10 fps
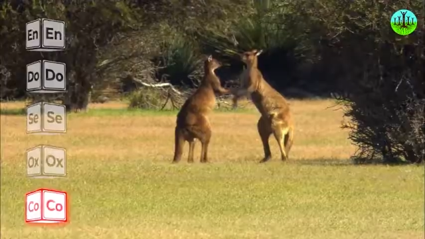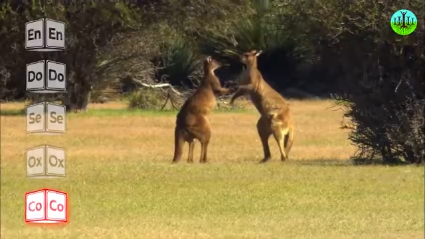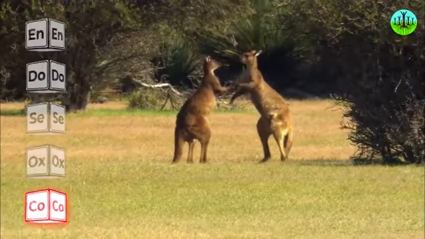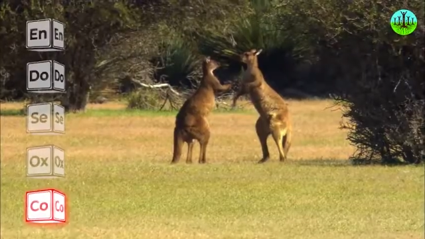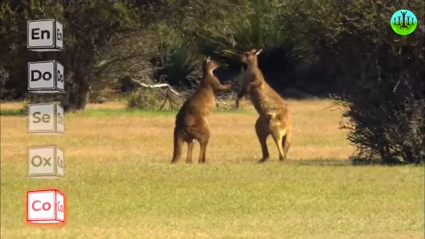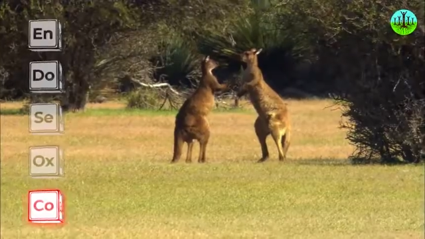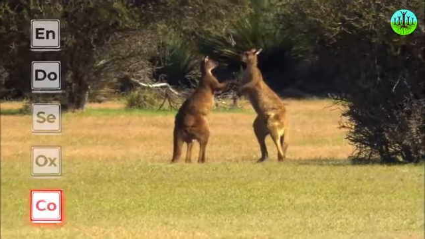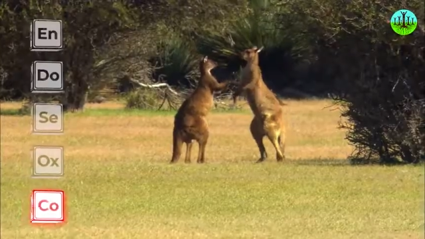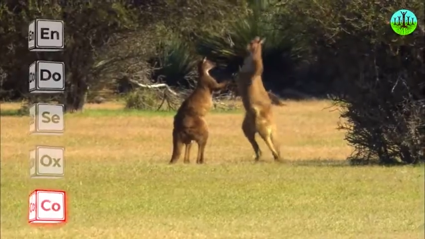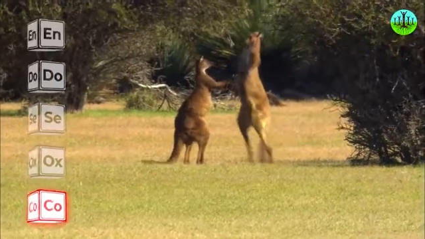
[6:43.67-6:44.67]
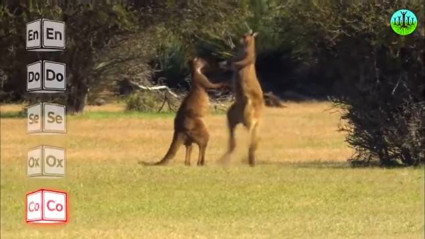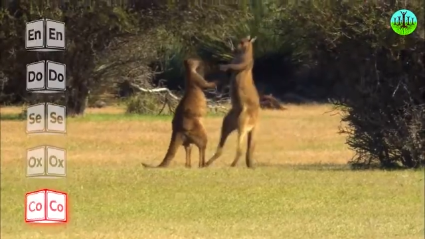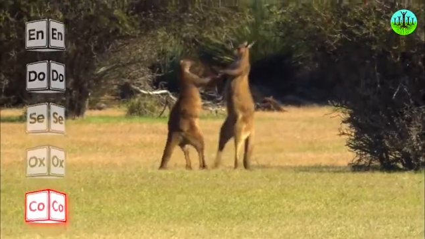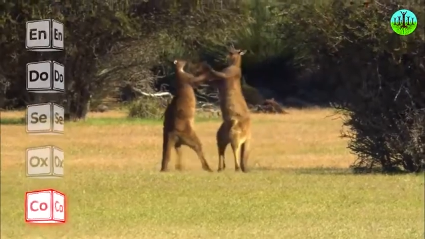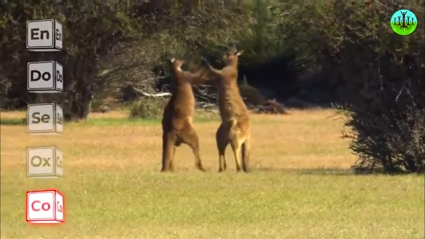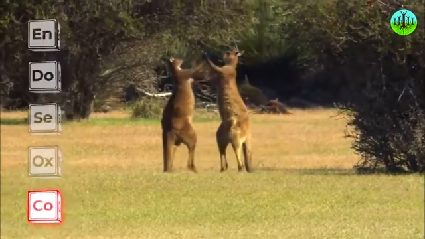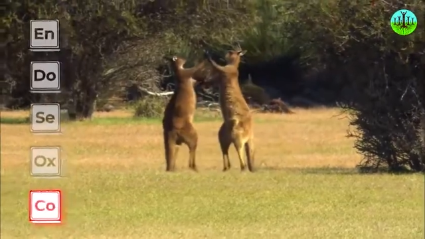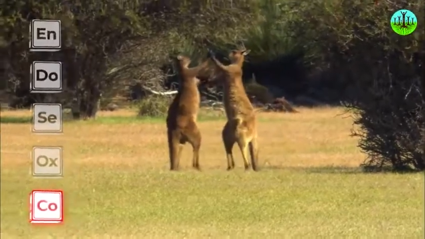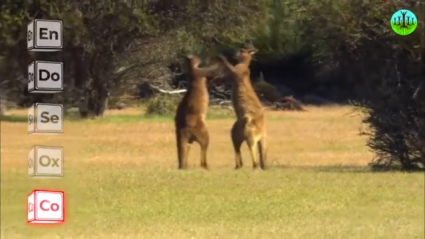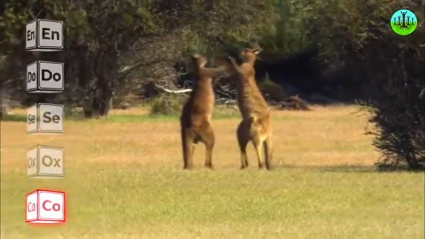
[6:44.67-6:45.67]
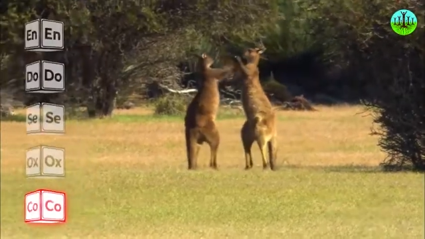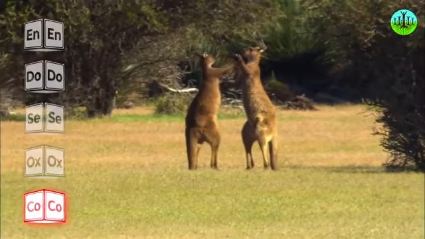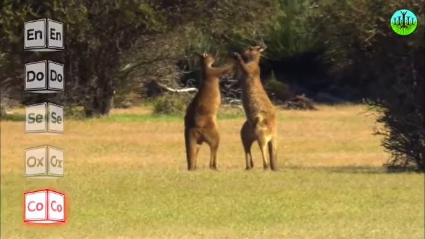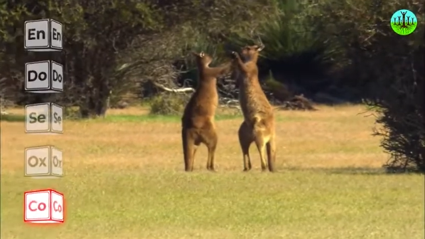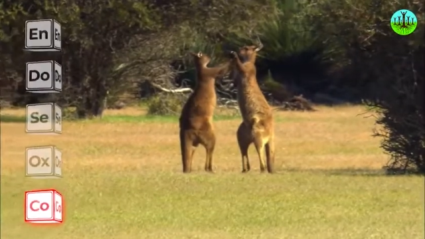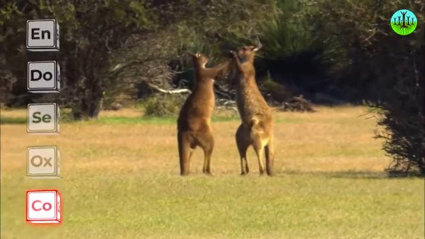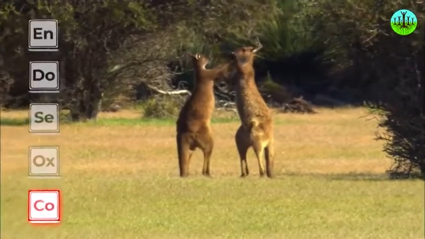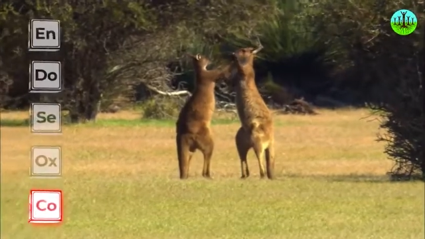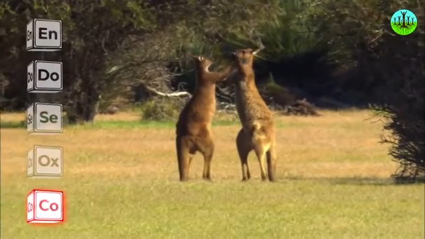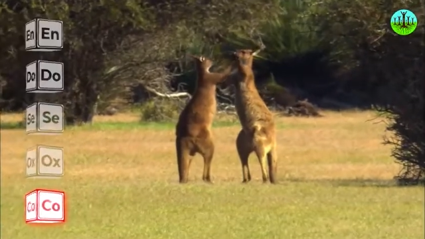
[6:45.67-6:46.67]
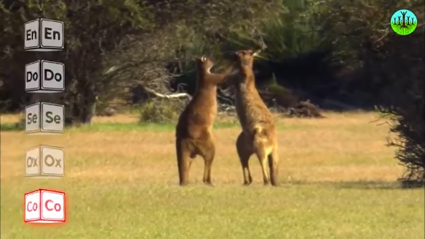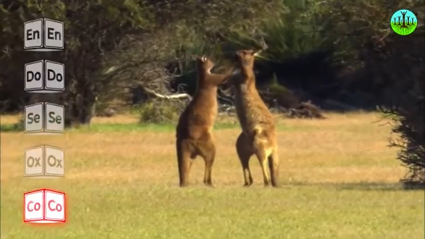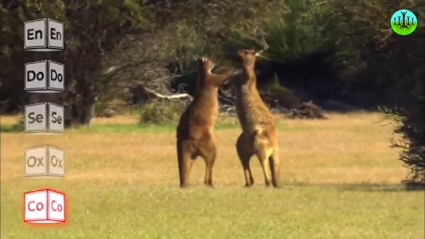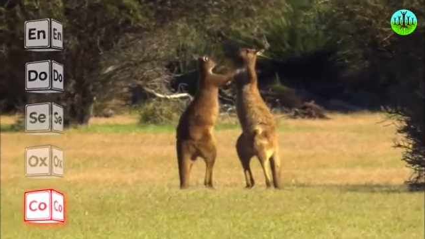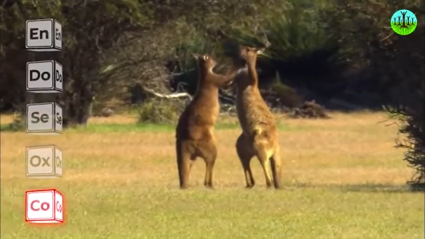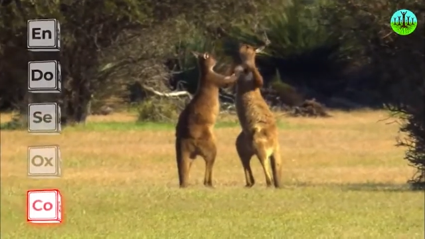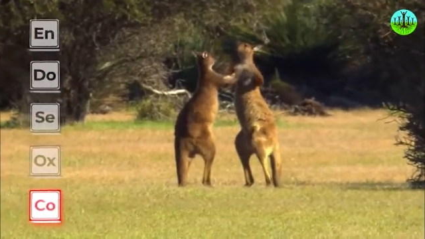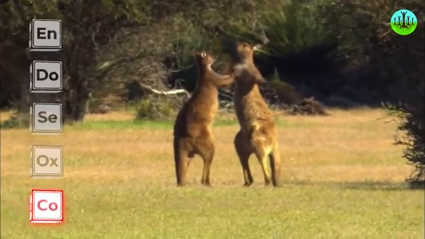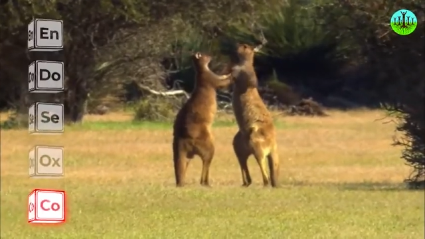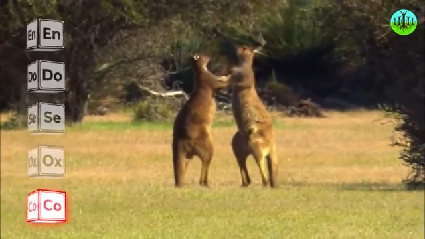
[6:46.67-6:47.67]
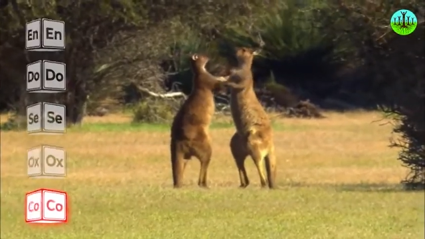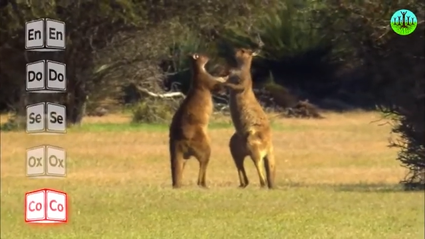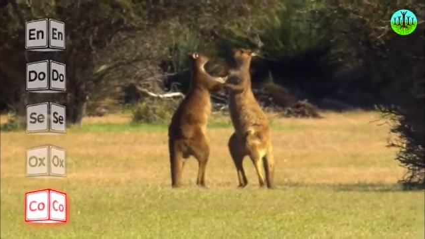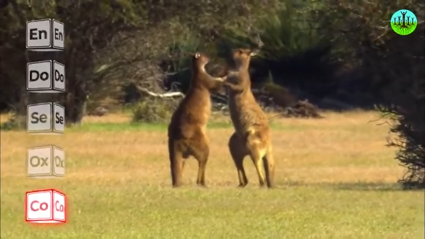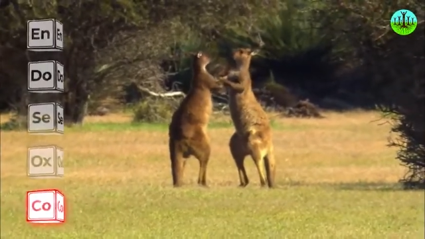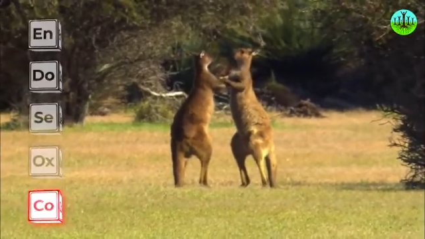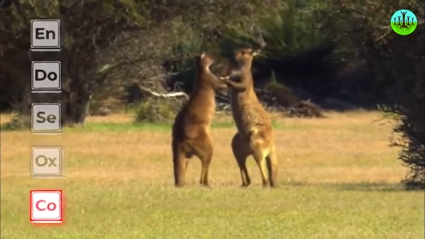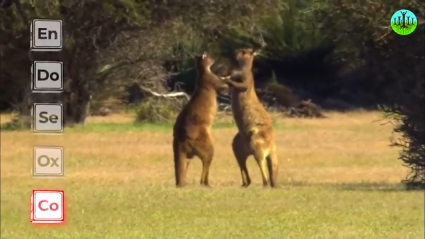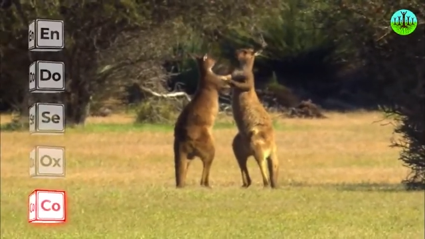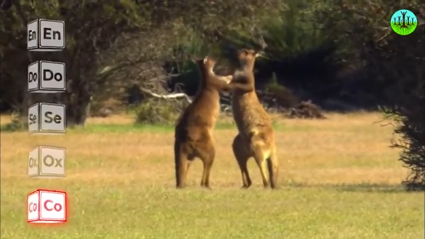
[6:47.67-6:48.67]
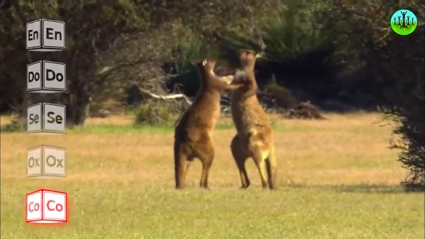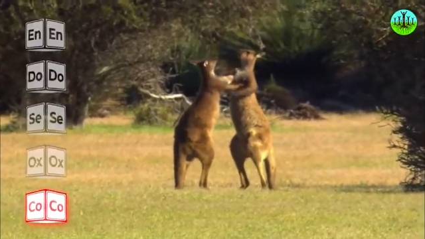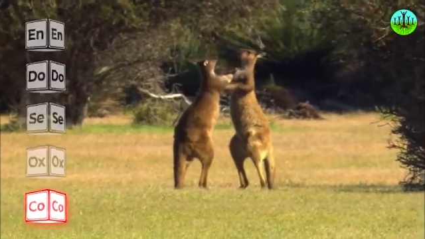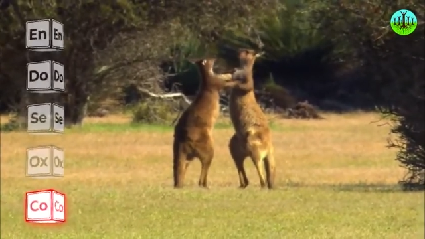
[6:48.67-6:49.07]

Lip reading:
(no speaker visible)